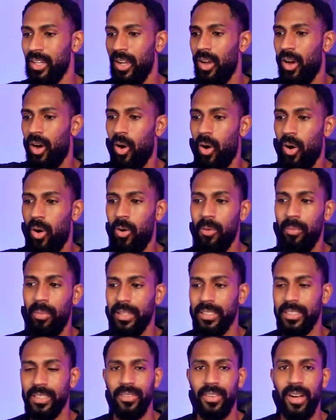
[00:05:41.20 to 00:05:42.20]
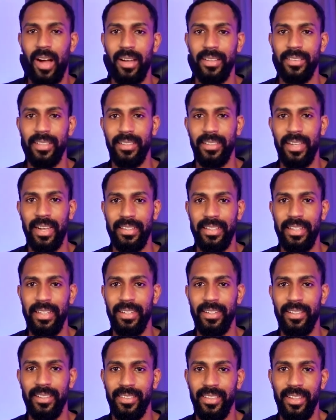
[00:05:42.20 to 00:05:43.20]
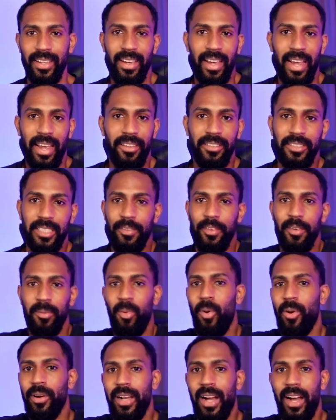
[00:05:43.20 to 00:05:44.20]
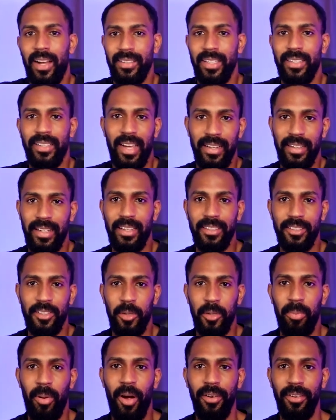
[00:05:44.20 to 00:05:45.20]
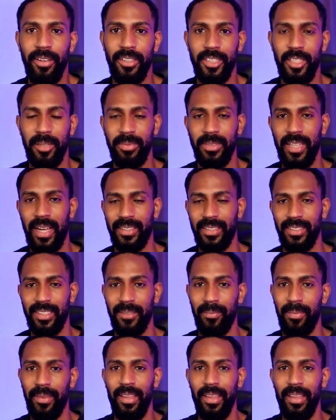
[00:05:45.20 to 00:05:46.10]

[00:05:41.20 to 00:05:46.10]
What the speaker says: a whole bunch of content ideas, and there's even more content ideas in the partnership section.